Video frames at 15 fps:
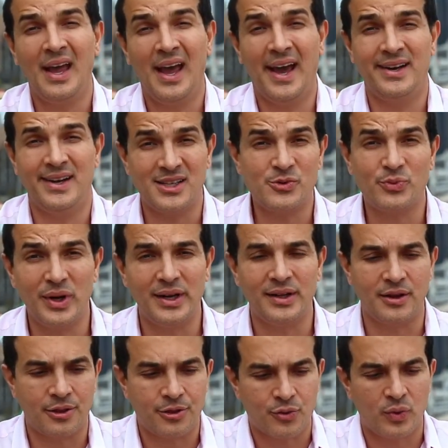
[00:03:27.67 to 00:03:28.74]
And that's really
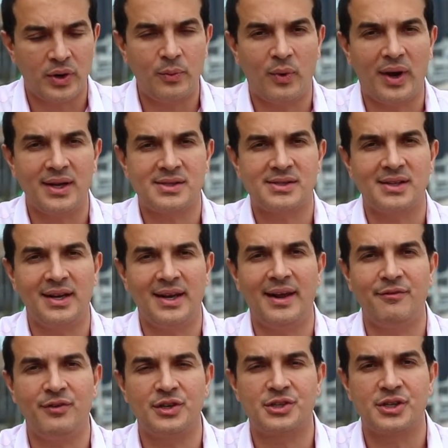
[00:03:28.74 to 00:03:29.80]
the 3 ways to
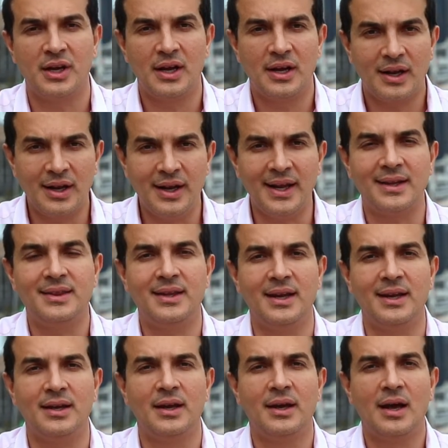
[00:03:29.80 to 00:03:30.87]
leverage
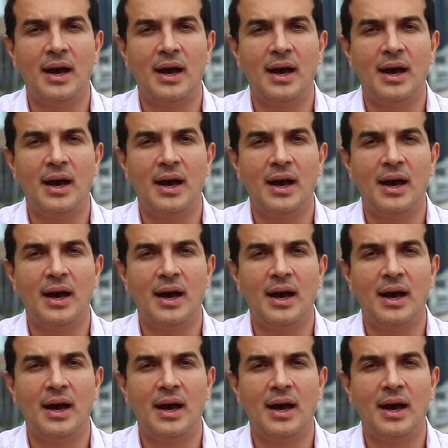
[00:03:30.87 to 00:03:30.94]
LinkedIn,